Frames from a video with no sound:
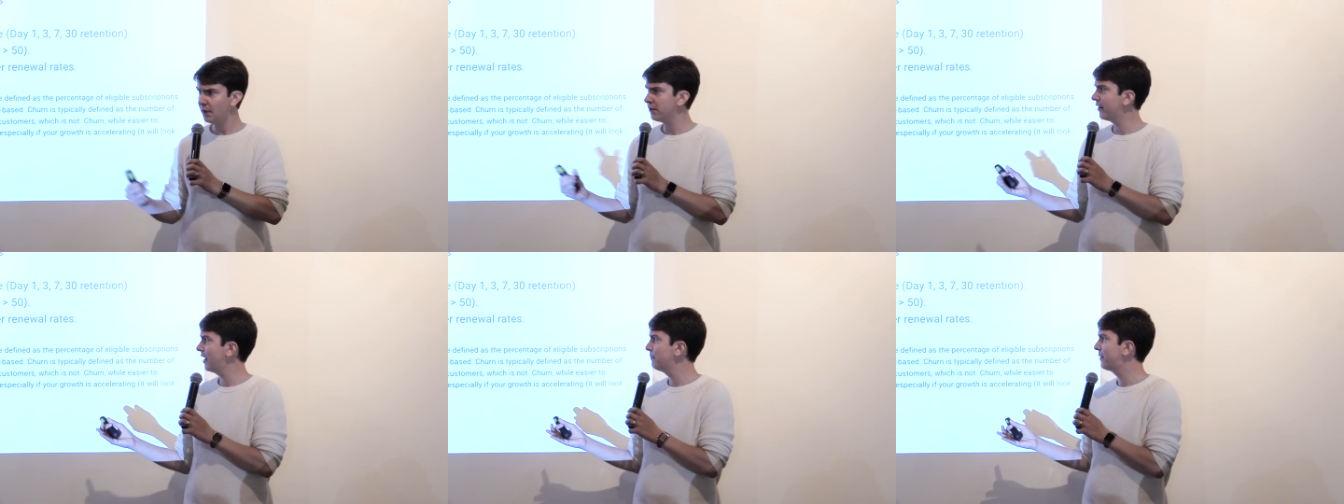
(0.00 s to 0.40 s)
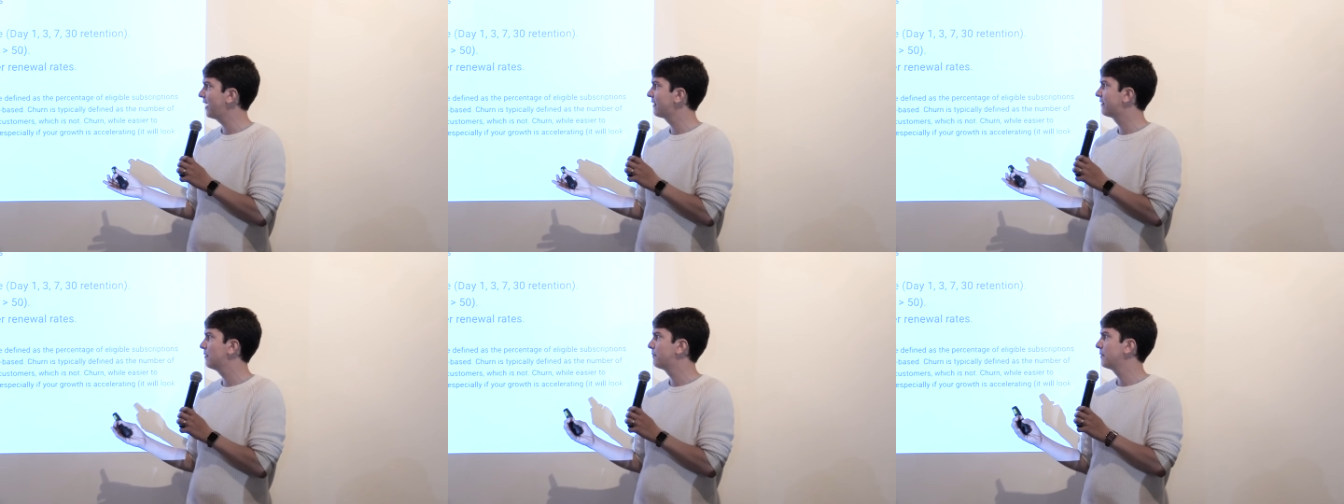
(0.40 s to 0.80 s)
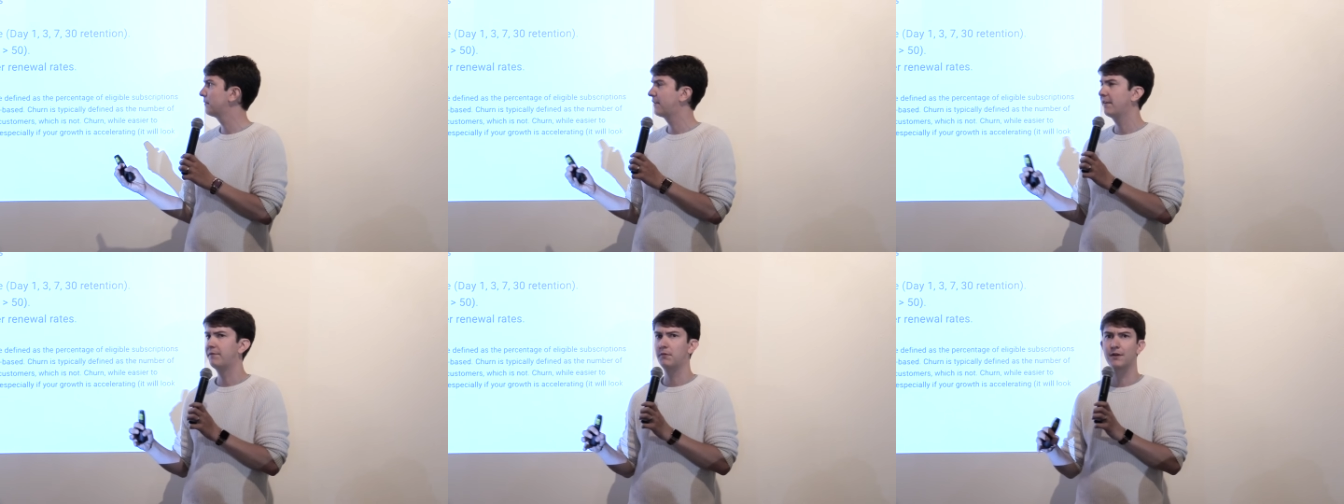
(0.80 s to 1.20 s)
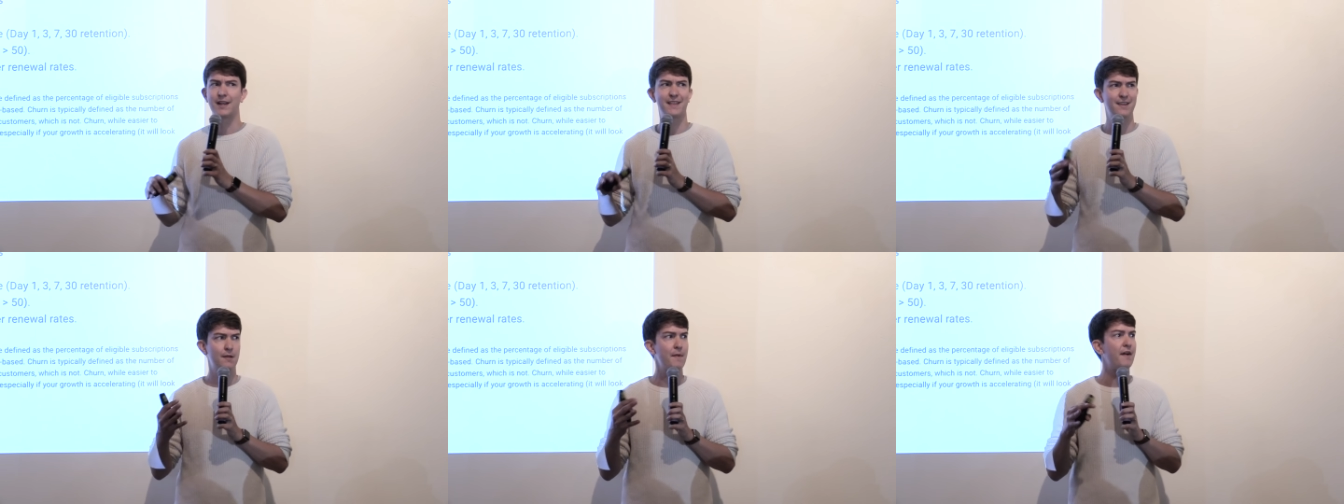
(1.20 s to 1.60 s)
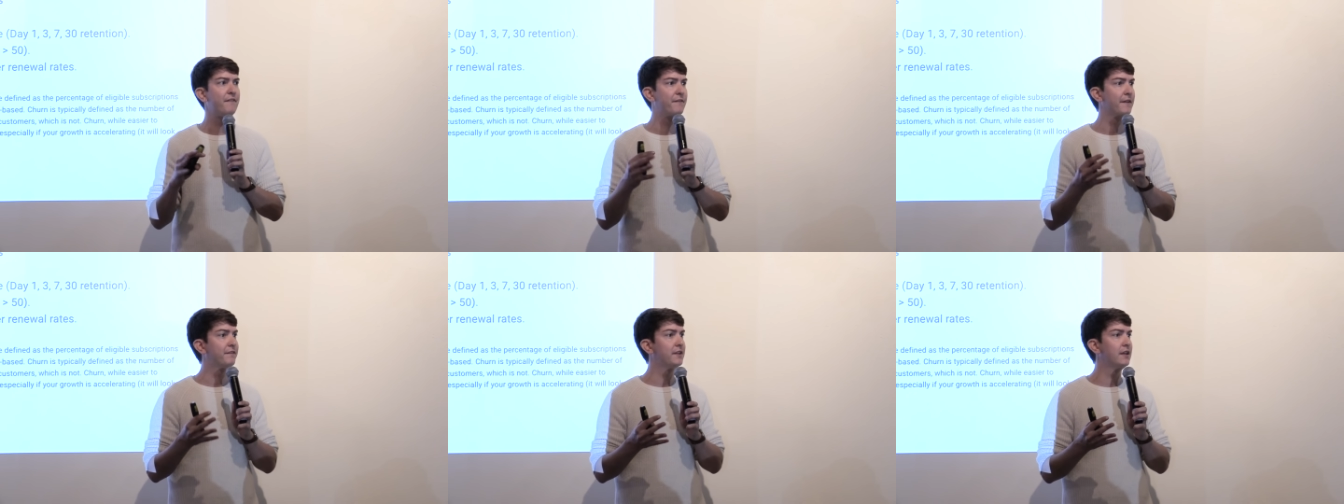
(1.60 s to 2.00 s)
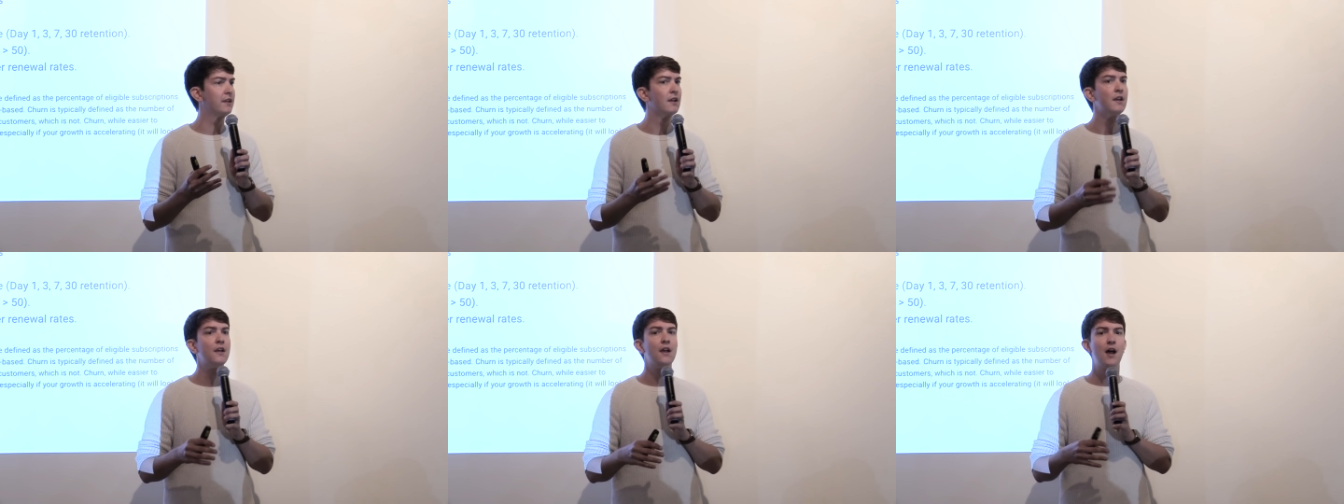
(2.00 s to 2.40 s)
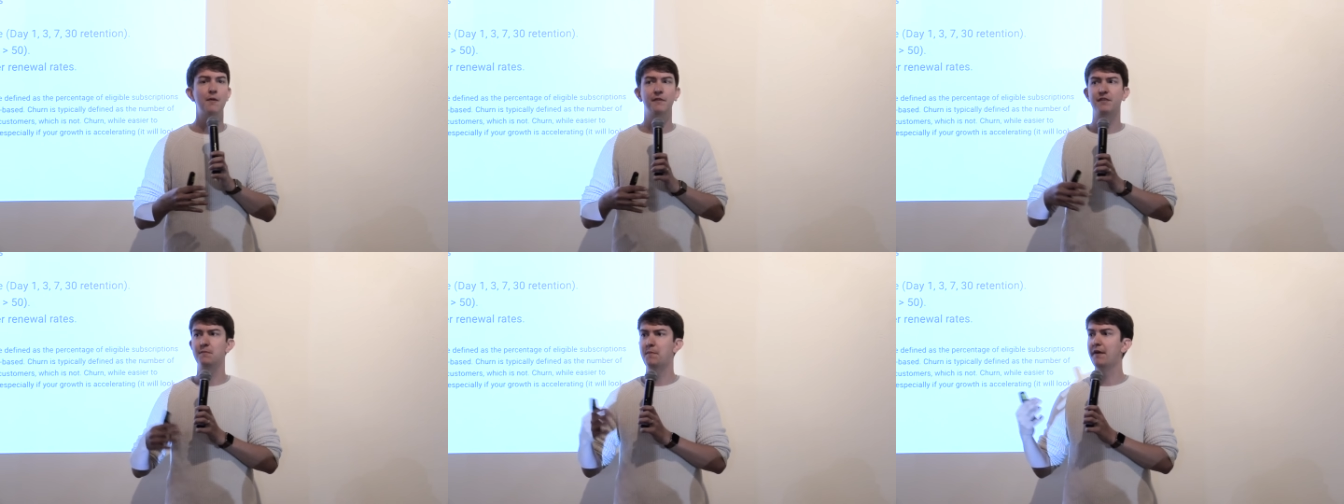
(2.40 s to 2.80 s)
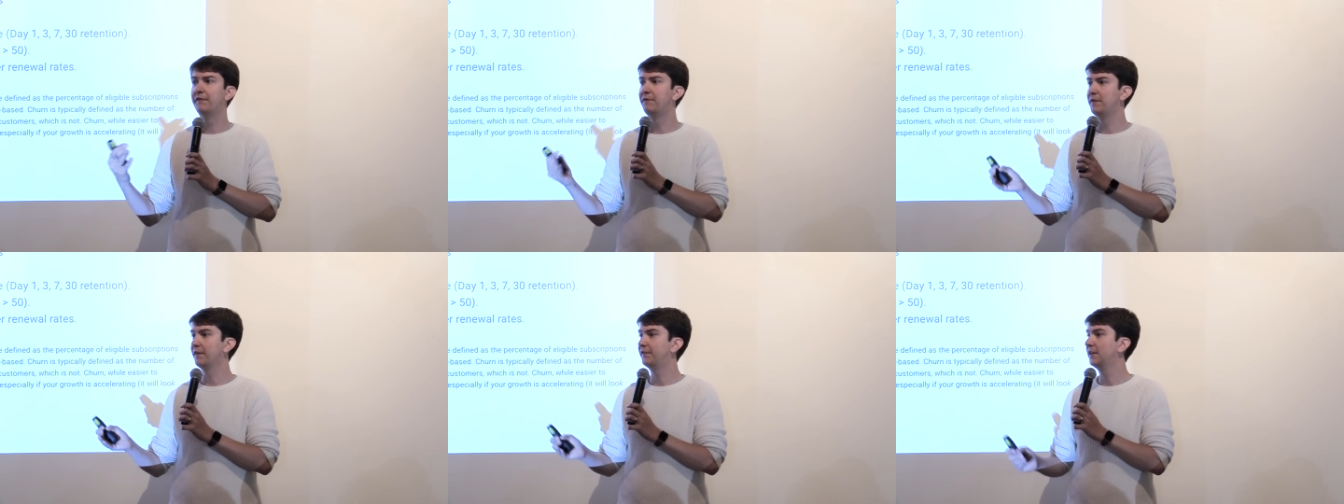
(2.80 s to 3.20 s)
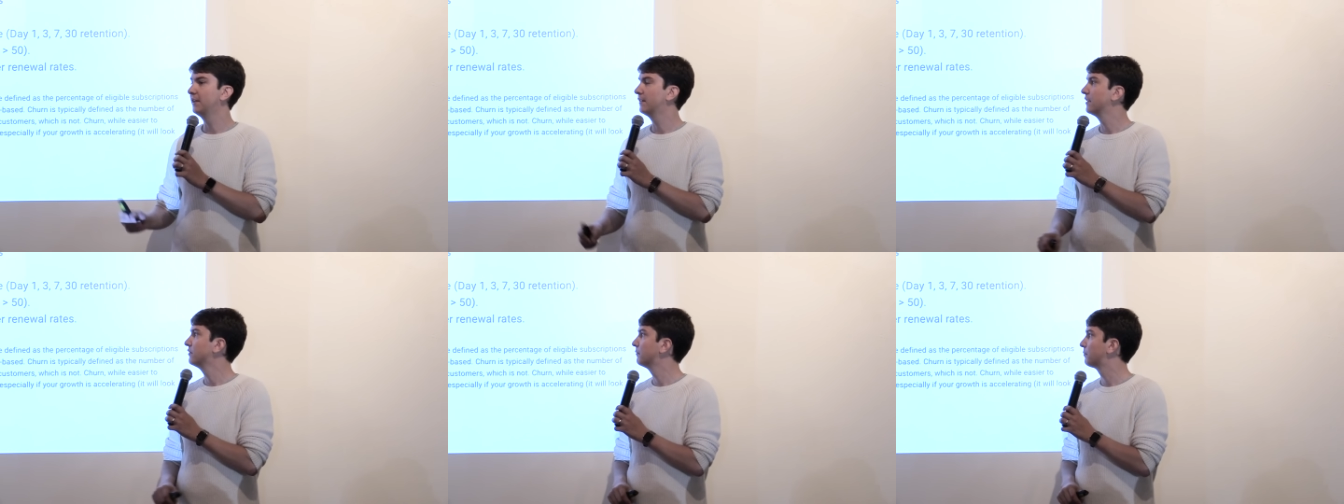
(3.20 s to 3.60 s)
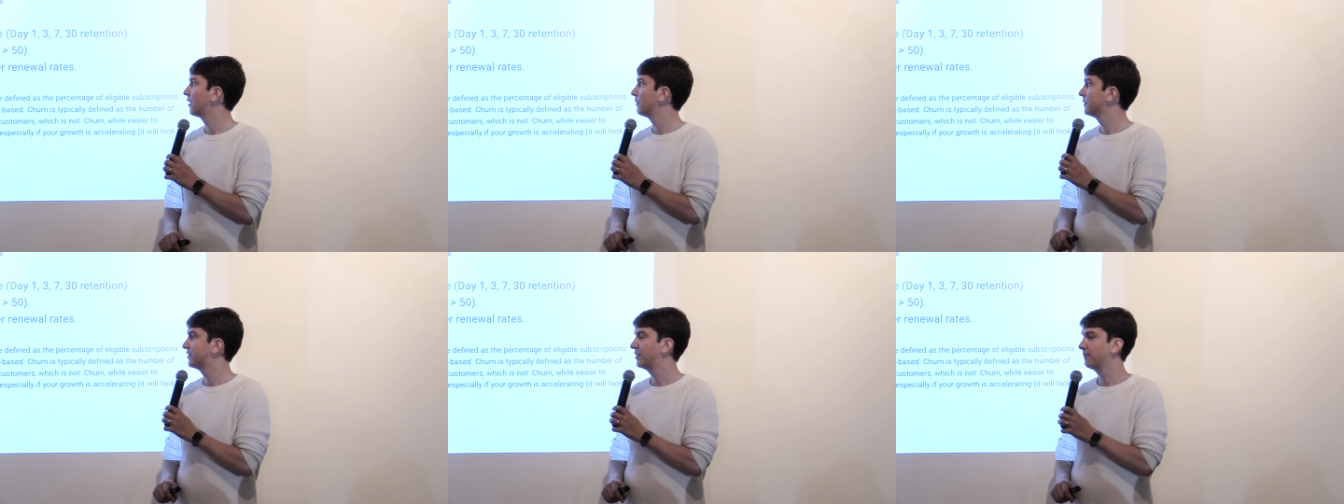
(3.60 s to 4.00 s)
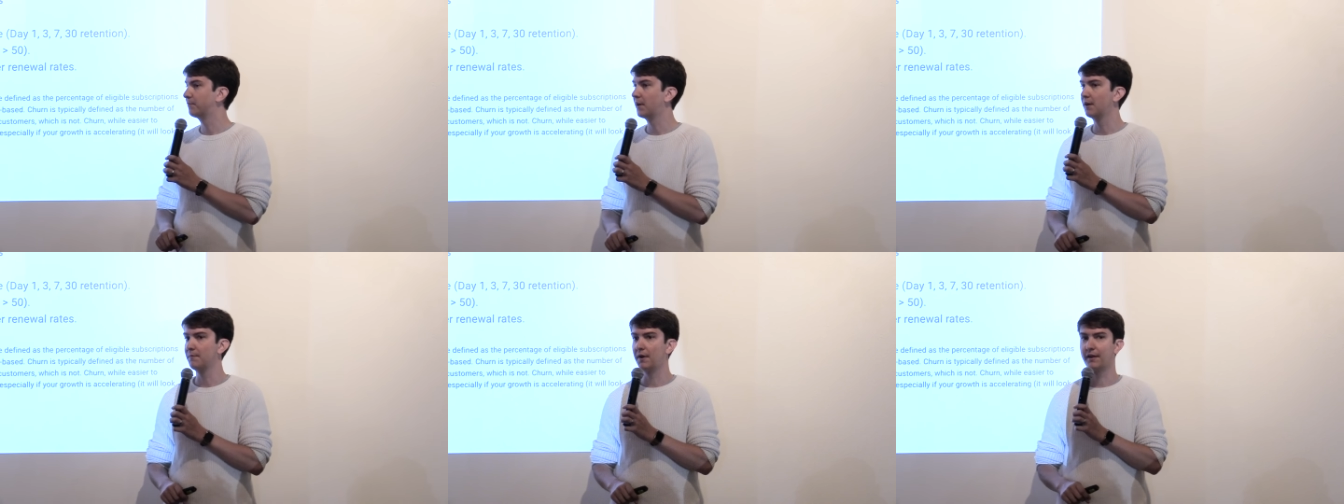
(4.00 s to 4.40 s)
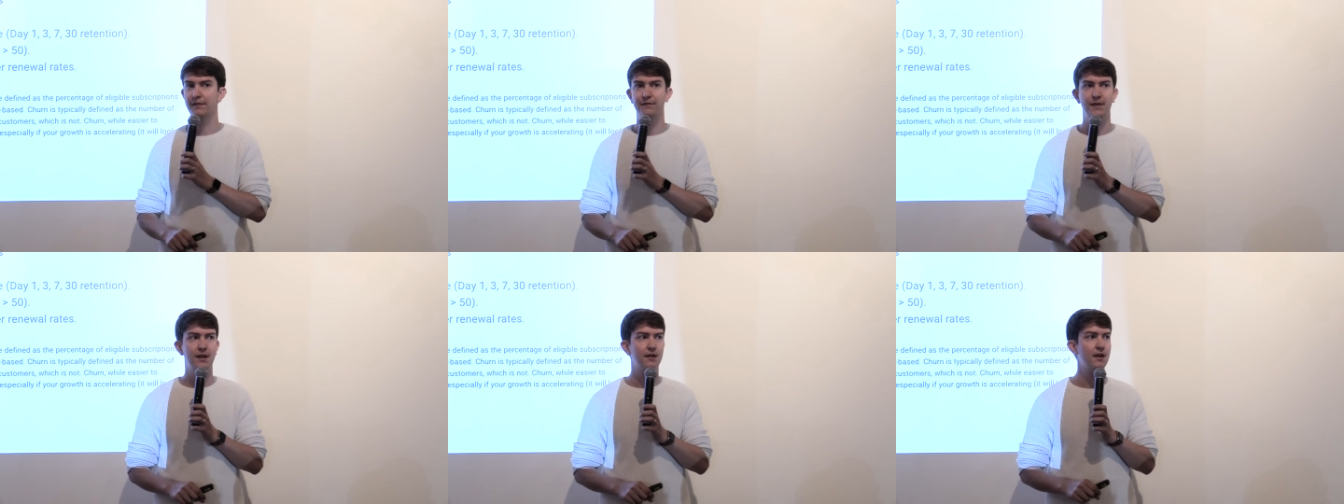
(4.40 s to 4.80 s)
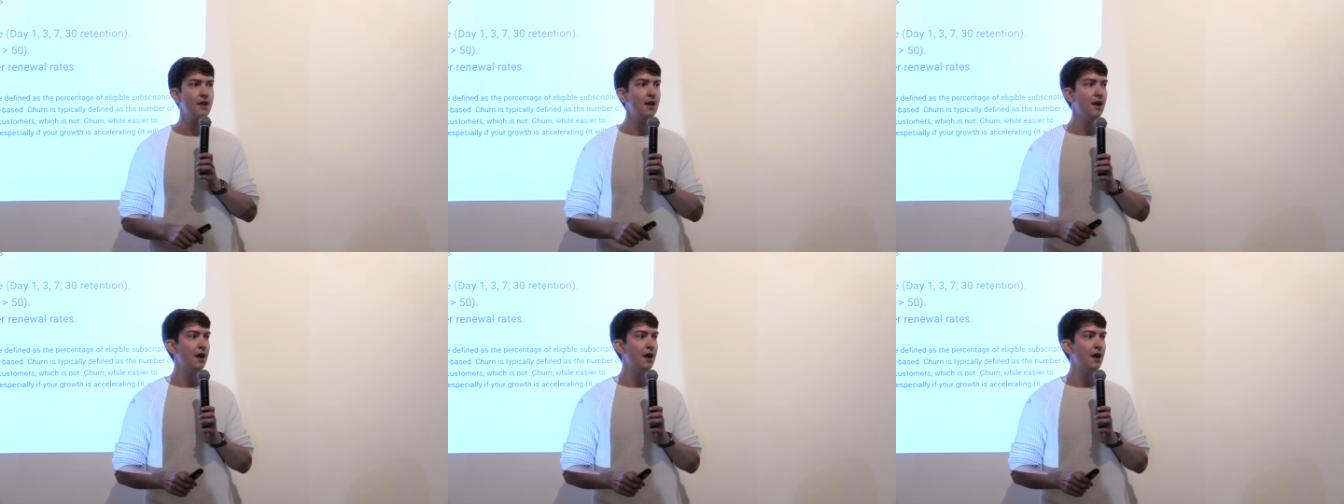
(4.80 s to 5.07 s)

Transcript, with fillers: Your NPS, some people say 40, I think about 50. If it's above 50, then you probably achieve product market fit.